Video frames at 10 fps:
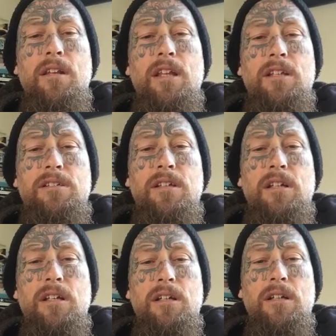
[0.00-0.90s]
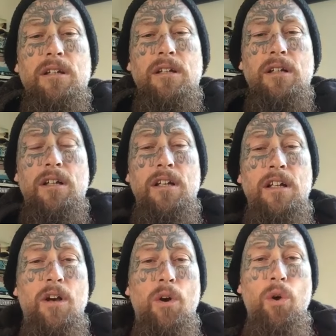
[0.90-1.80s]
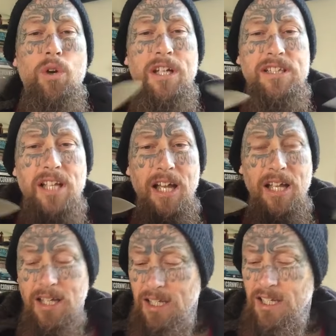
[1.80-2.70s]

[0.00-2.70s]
these. All these are